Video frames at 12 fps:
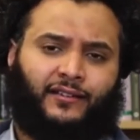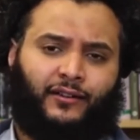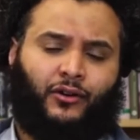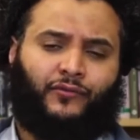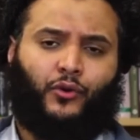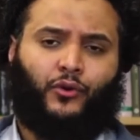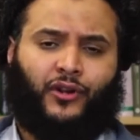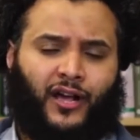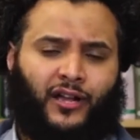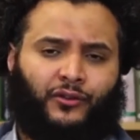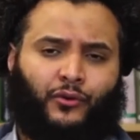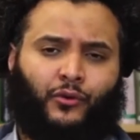of the
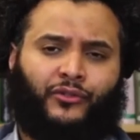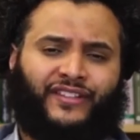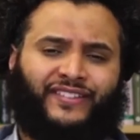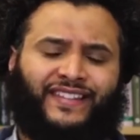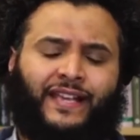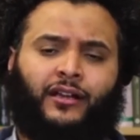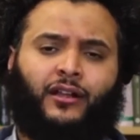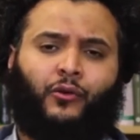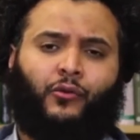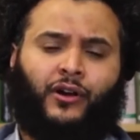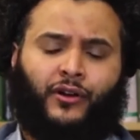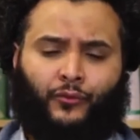Quran or the singular
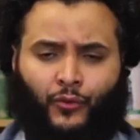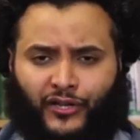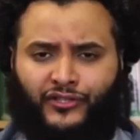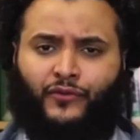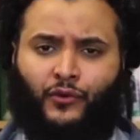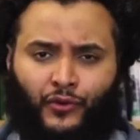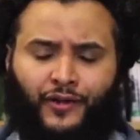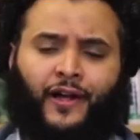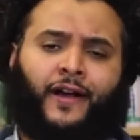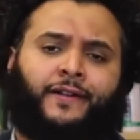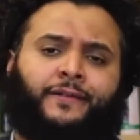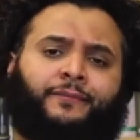words of the Quran,